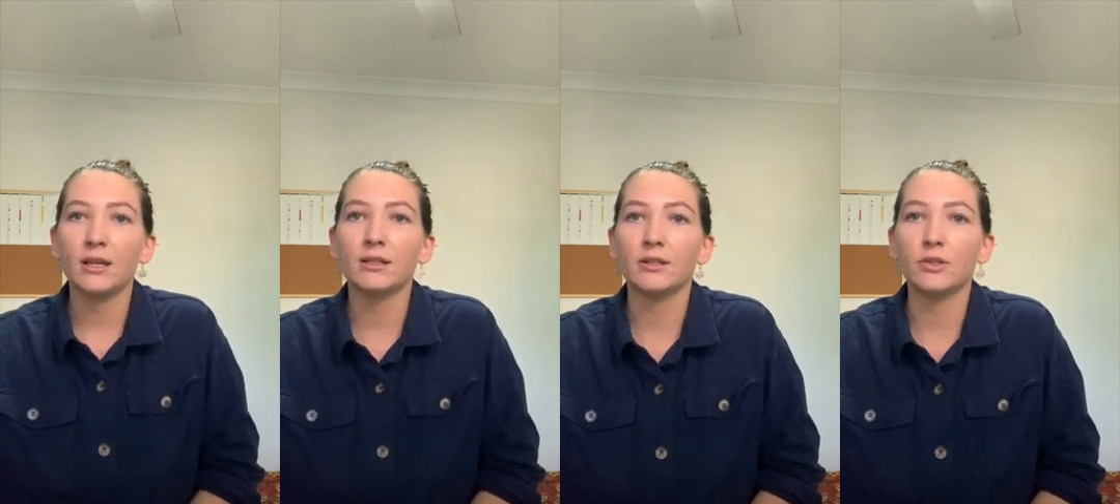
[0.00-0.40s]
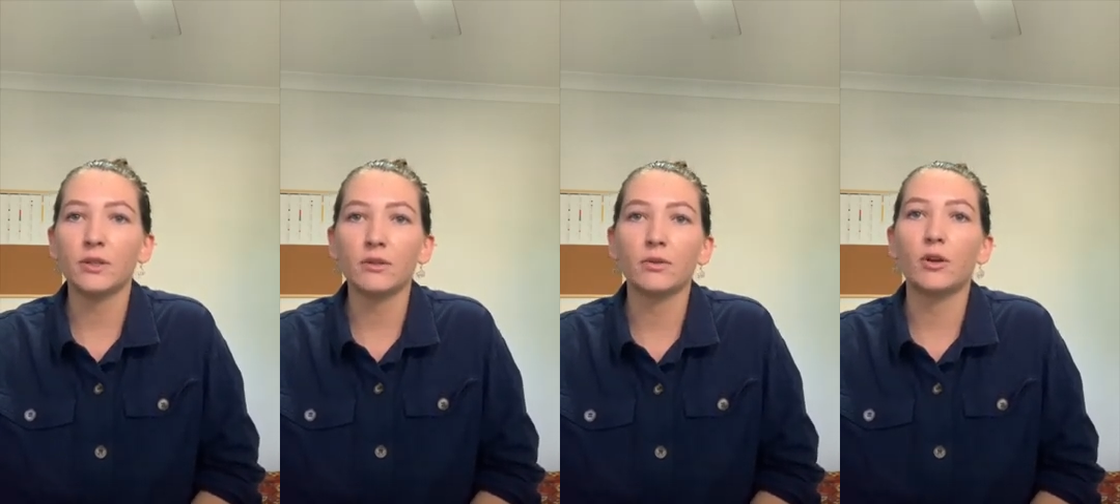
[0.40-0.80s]
So doing
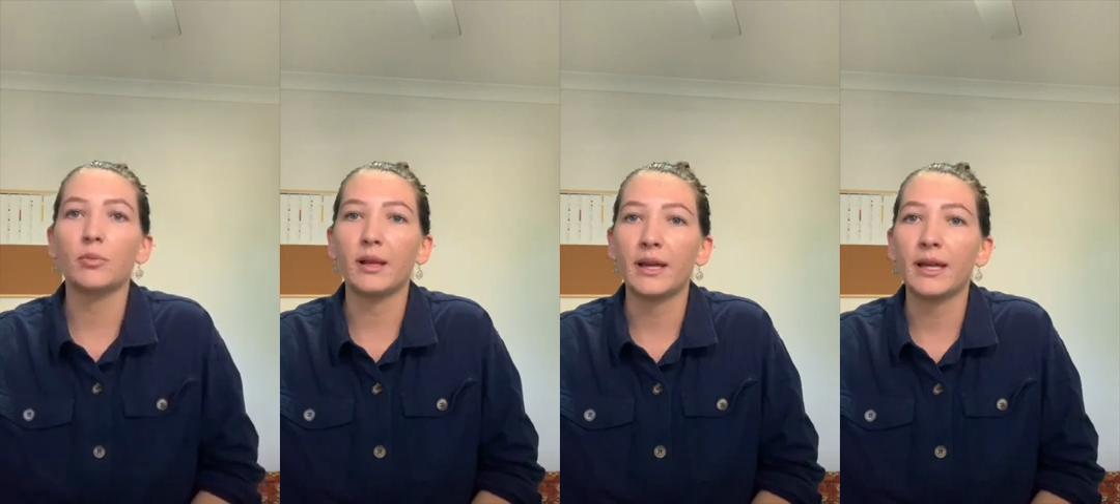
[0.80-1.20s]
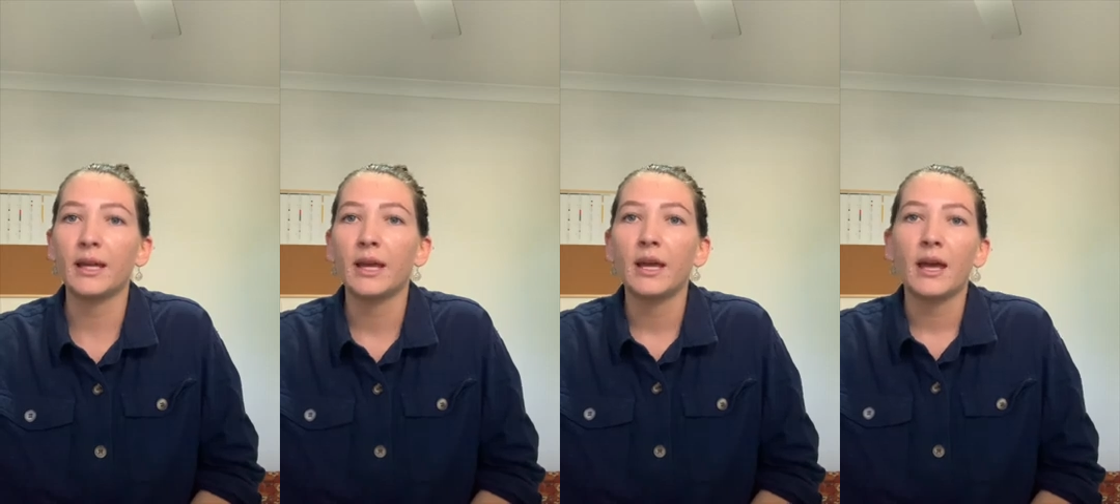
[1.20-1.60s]
the role
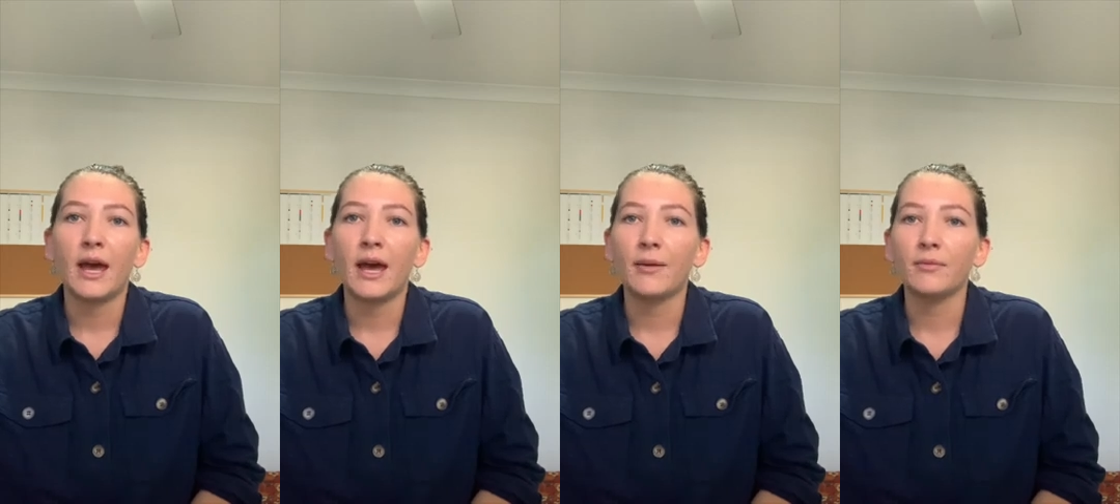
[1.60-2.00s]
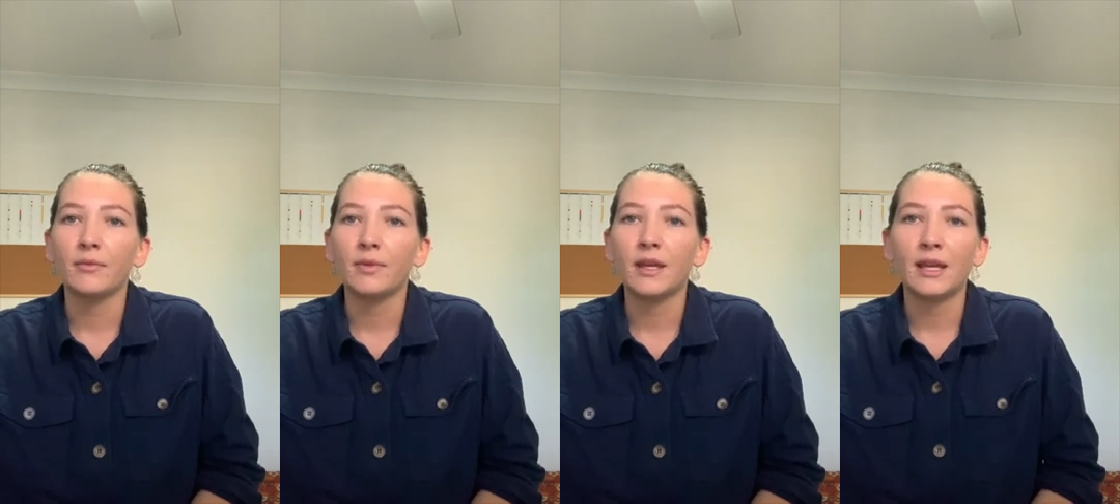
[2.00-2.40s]
play,
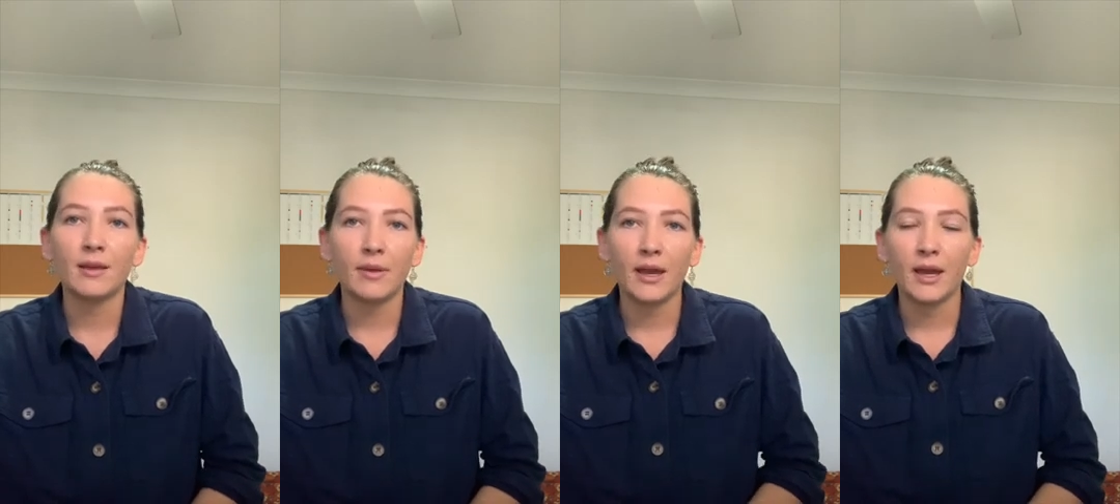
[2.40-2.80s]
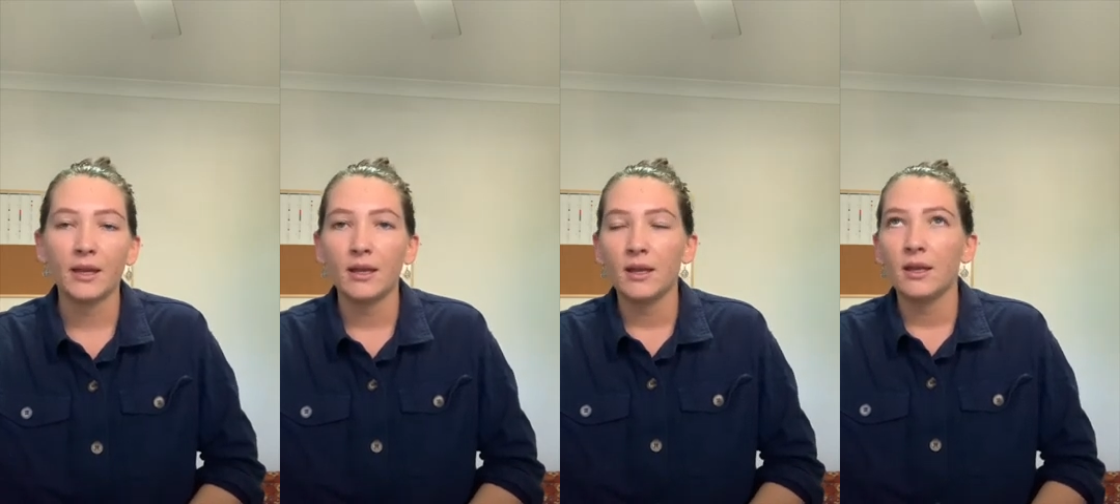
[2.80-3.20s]
thinking about
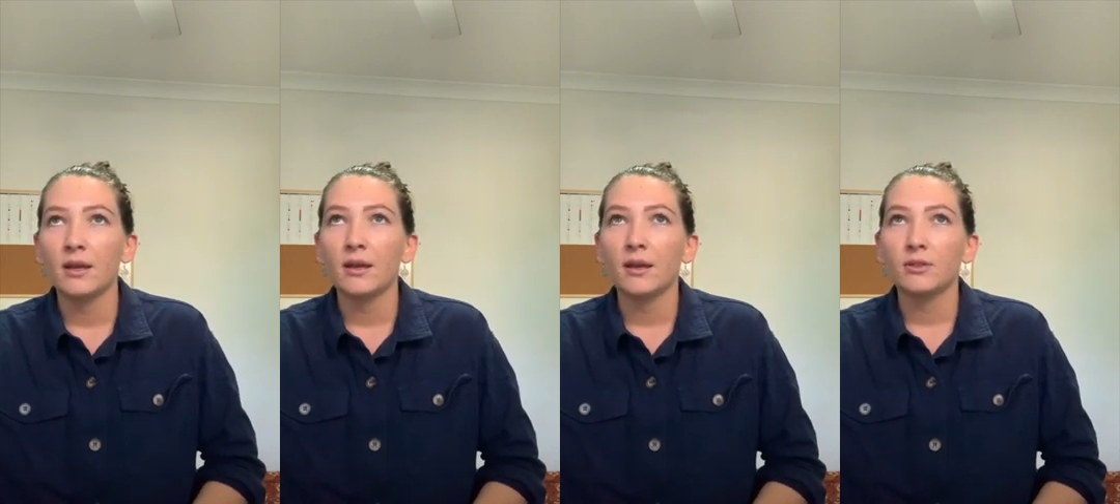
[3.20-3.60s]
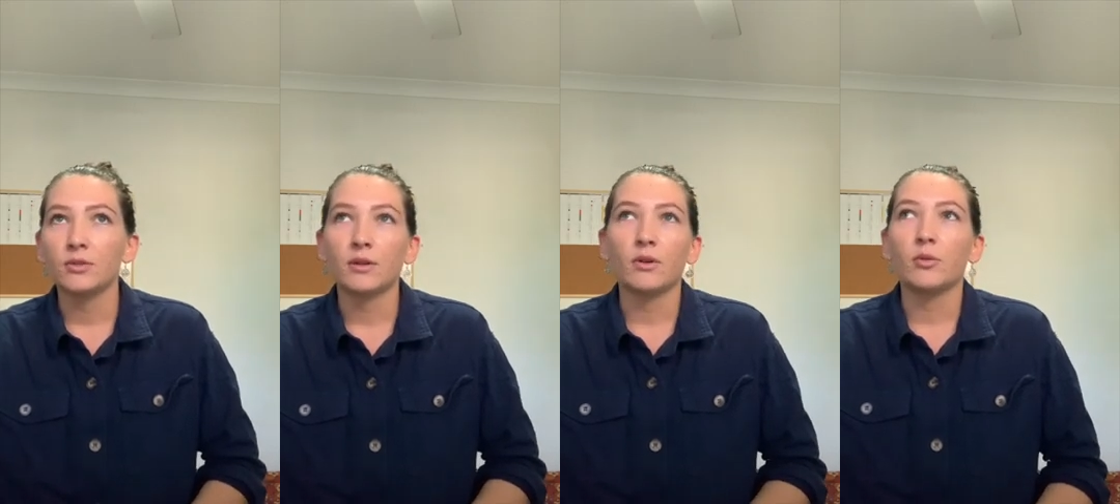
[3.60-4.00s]

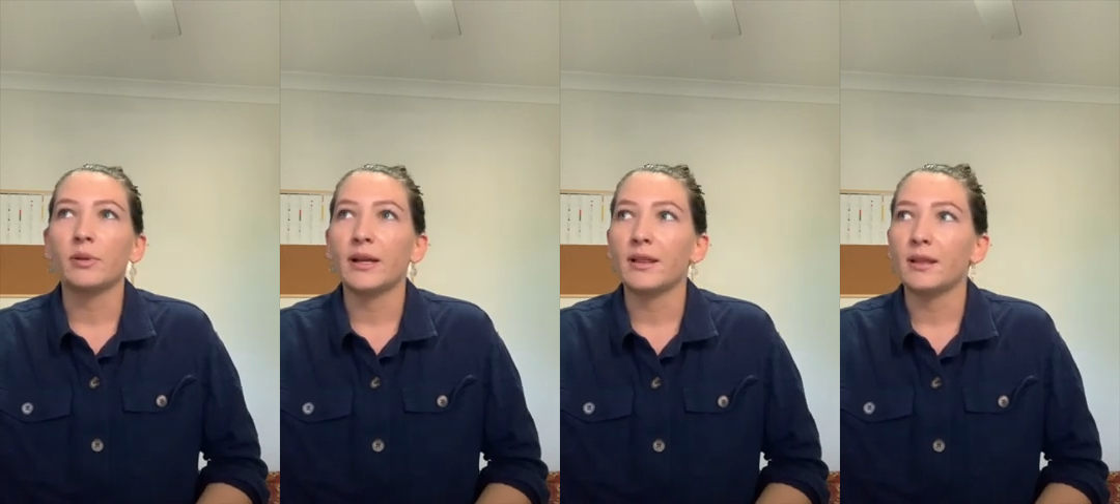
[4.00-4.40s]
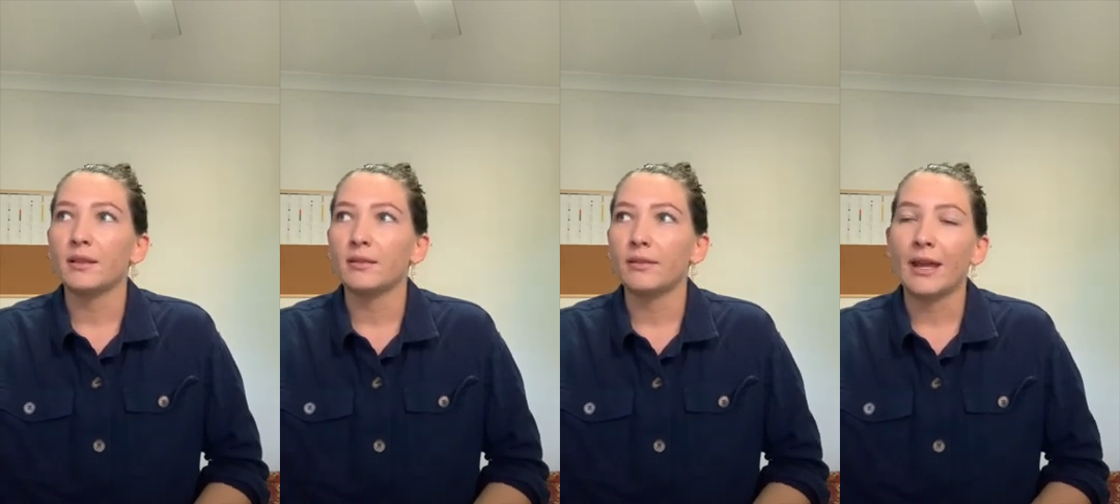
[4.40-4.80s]
doing role play
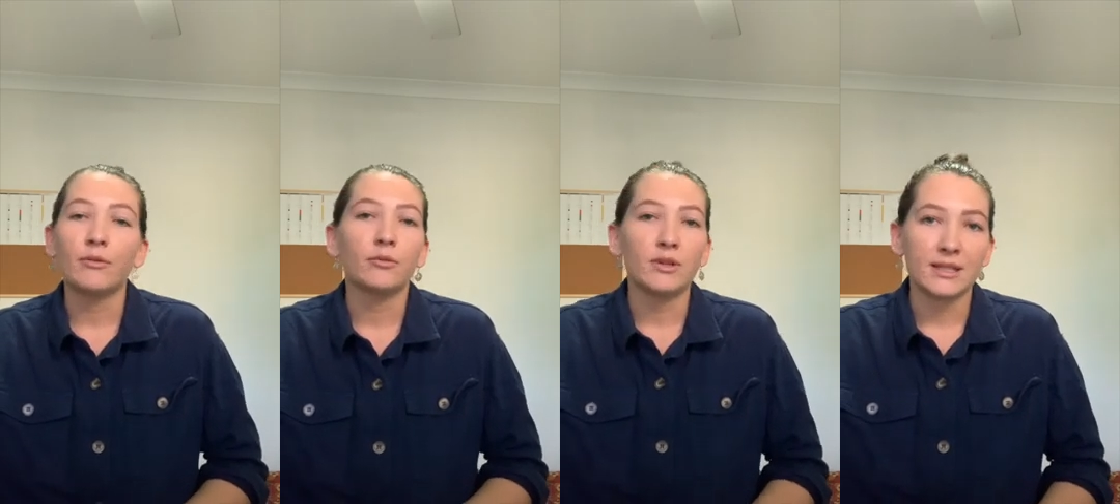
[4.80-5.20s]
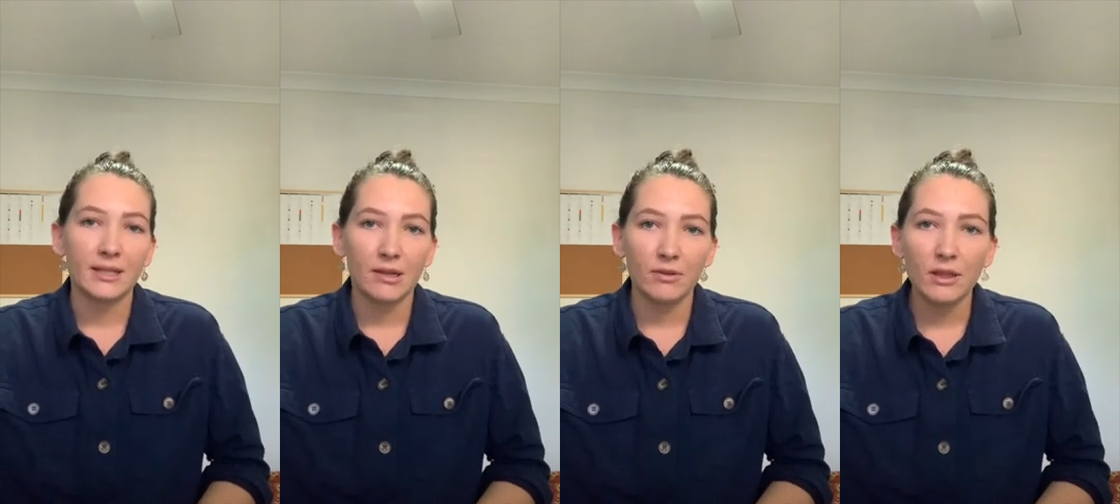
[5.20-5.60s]
that they would
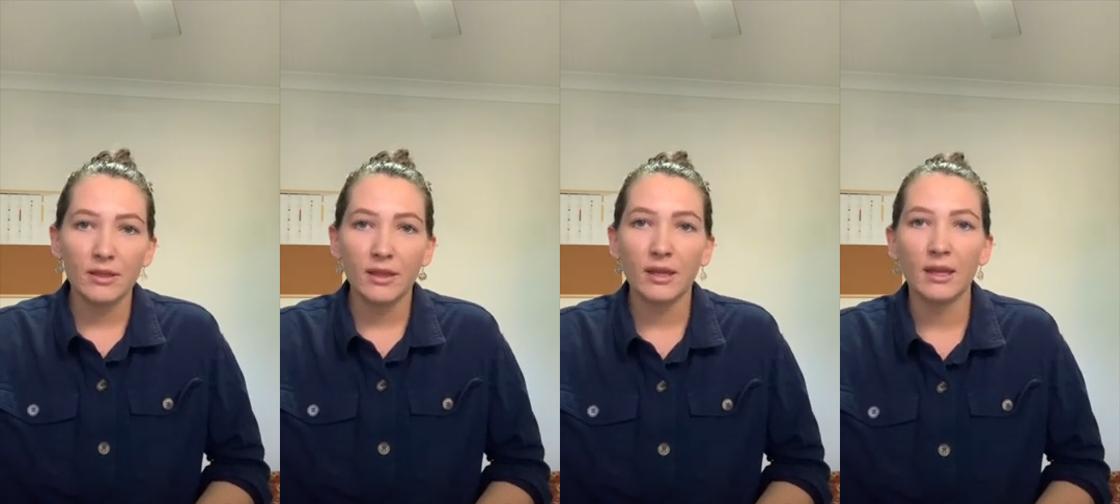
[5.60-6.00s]
resonate with.